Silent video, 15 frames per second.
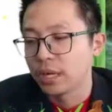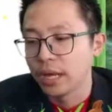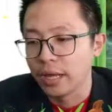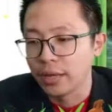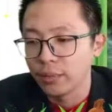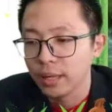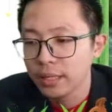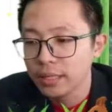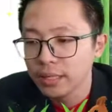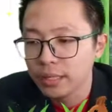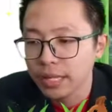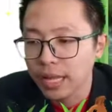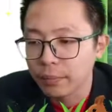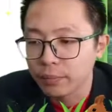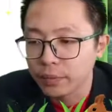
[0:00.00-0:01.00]
I want
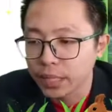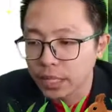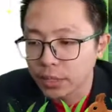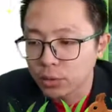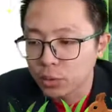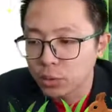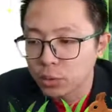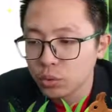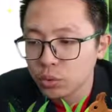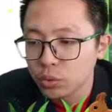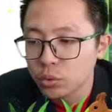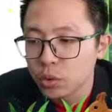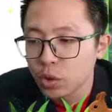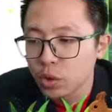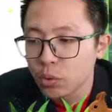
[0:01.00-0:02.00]
lambda
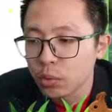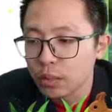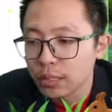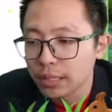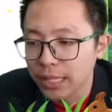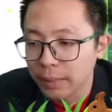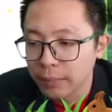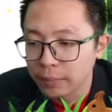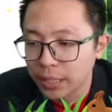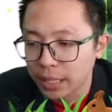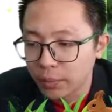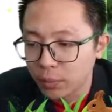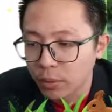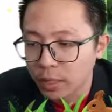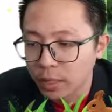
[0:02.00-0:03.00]
2 over lambda
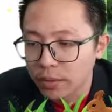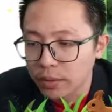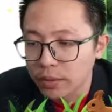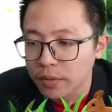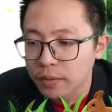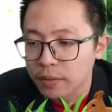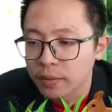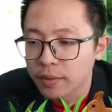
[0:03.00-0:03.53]
1.